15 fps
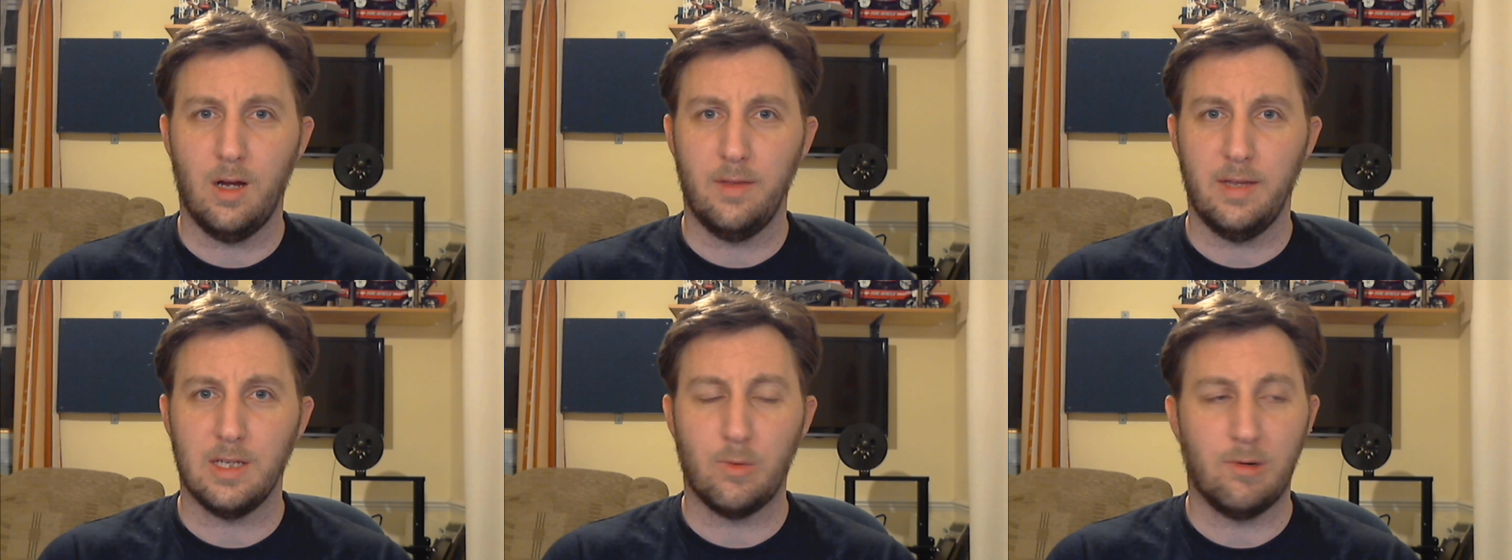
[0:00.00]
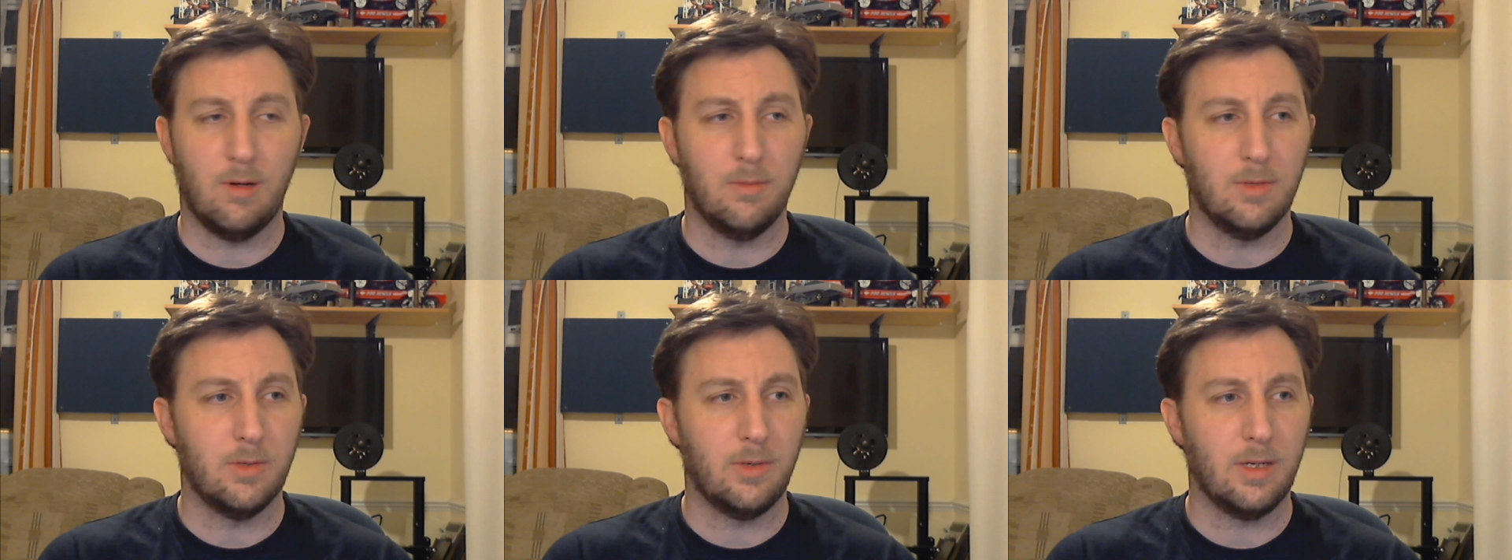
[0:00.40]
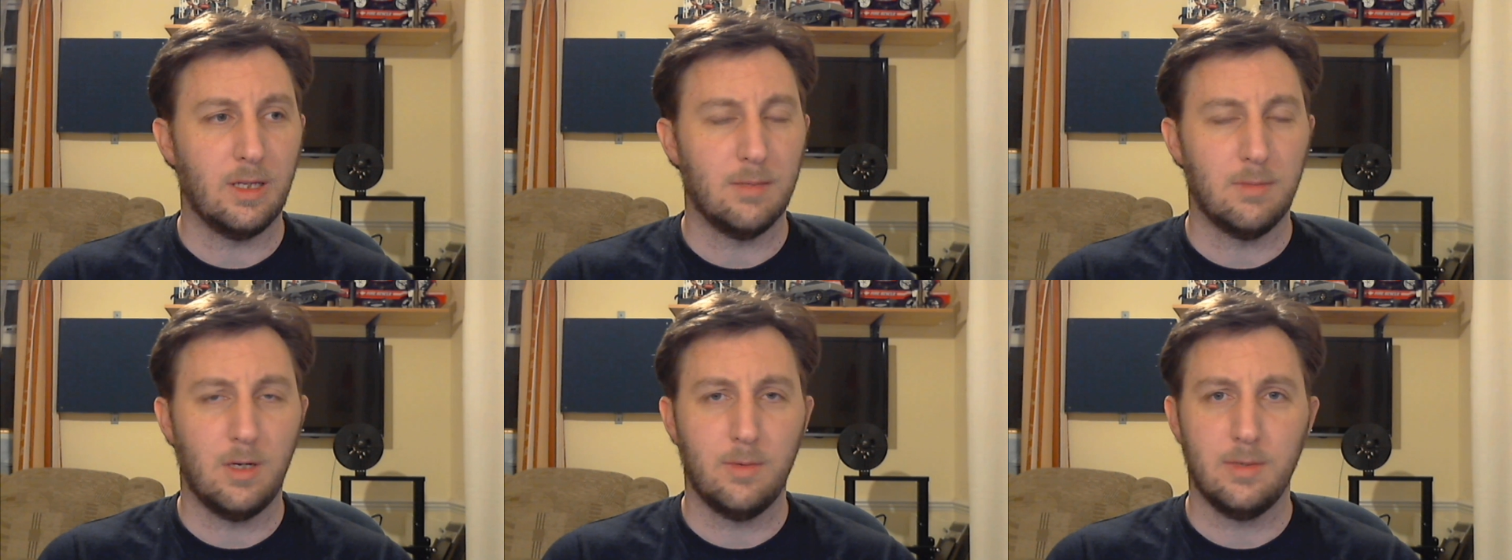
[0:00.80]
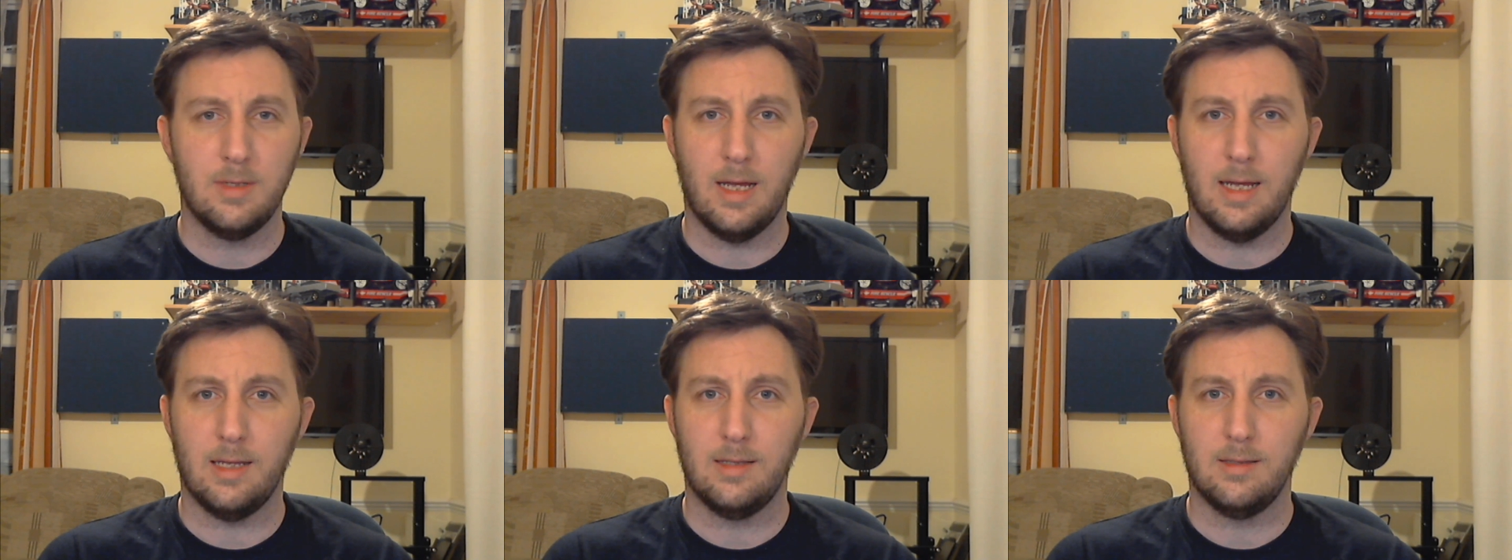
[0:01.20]
and that's where I'm doing at the moment,
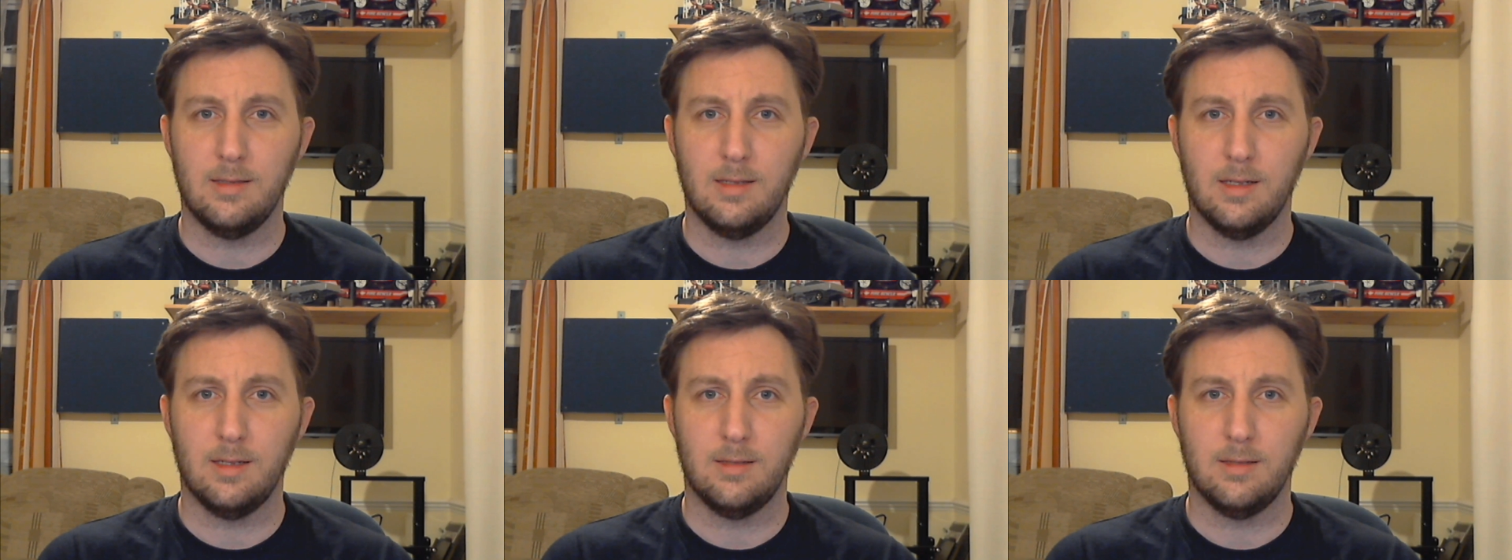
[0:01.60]
and